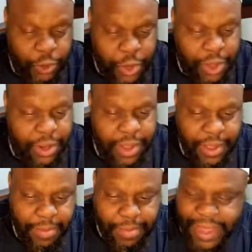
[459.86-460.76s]
Do it
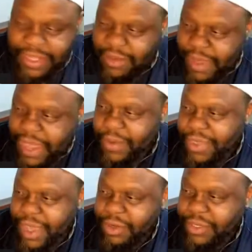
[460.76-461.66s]
back to back
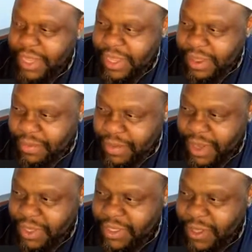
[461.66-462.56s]
without taking
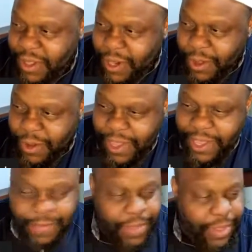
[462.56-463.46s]
breaks.
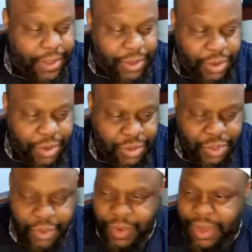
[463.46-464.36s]
Okay. You don't
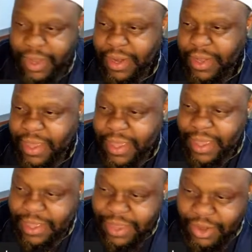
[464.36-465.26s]
do one
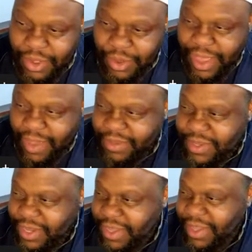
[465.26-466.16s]
and then you go have
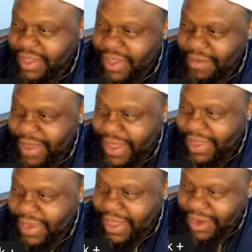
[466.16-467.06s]
tea, come back
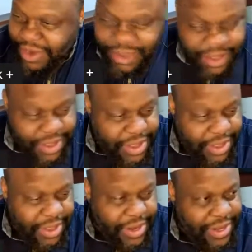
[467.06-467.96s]
later,
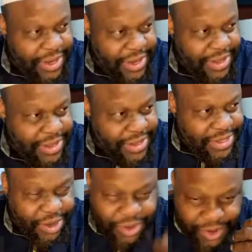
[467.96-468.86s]
and then
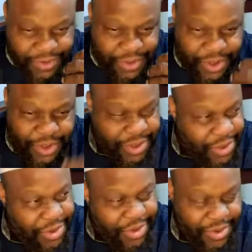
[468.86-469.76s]
talk on the phone.
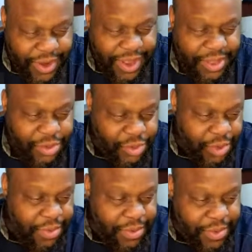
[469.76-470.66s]
Go right. You do
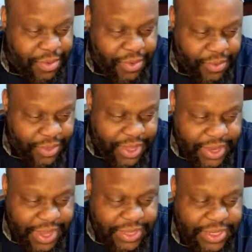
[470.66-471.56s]
them within
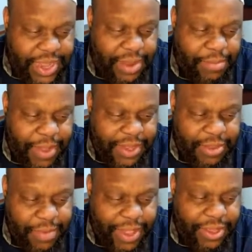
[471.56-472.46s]
that time, back
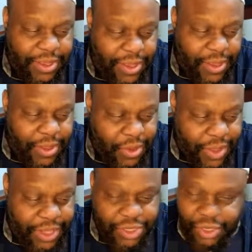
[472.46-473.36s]
to back.
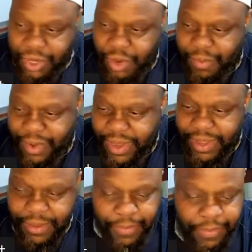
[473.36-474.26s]
Okay. So you don't break.
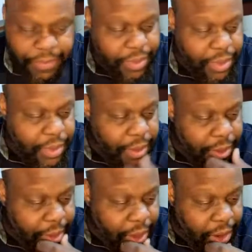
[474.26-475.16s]

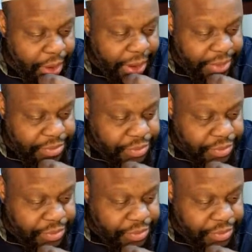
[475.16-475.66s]
All right.